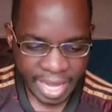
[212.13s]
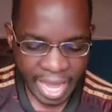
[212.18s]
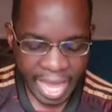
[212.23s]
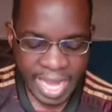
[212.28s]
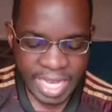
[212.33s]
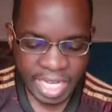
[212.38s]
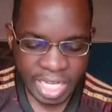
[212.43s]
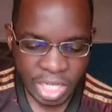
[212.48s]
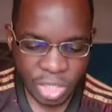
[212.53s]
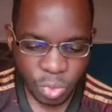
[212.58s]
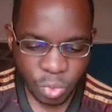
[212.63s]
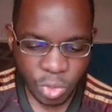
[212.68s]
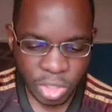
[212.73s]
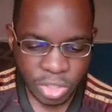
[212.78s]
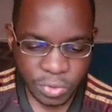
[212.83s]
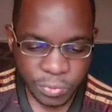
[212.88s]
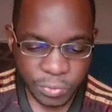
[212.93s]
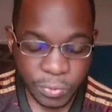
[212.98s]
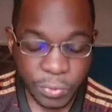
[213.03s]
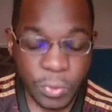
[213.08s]
and it
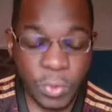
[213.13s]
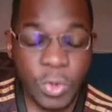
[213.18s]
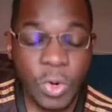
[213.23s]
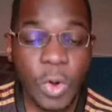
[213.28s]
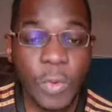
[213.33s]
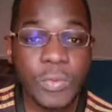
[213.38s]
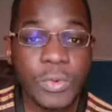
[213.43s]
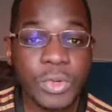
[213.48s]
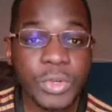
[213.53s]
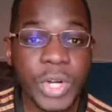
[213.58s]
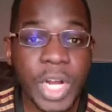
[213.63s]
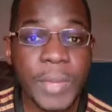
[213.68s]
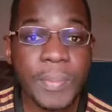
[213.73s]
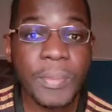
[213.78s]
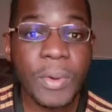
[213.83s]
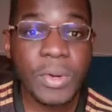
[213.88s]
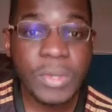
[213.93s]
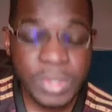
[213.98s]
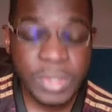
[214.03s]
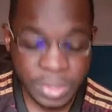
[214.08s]
was full of dry
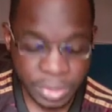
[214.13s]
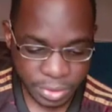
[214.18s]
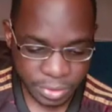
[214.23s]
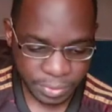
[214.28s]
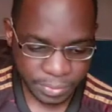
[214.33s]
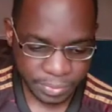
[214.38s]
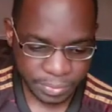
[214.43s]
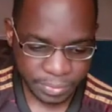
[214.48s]
bones.